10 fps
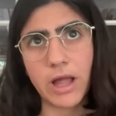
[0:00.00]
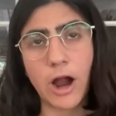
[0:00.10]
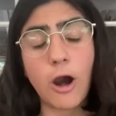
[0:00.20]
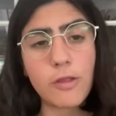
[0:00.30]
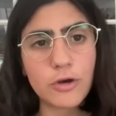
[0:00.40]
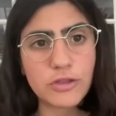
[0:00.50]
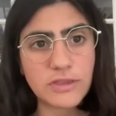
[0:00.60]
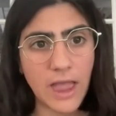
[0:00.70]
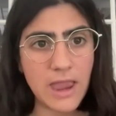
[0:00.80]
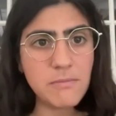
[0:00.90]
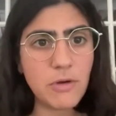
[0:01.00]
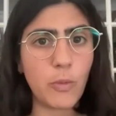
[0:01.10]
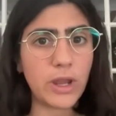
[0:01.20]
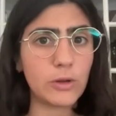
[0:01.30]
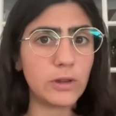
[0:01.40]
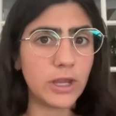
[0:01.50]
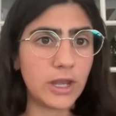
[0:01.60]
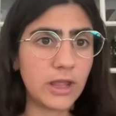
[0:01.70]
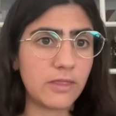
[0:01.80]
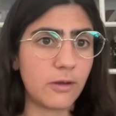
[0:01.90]
harder time
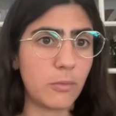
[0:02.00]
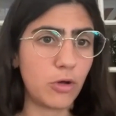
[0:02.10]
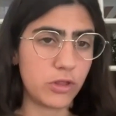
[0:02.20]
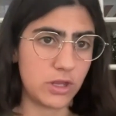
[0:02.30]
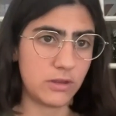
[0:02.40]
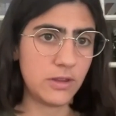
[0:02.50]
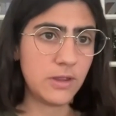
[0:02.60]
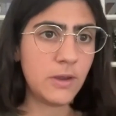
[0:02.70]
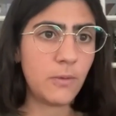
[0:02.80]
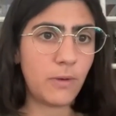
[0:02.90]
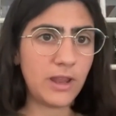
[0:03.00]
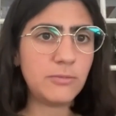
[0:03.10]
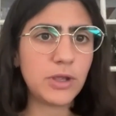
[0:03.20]
regulating the body, right?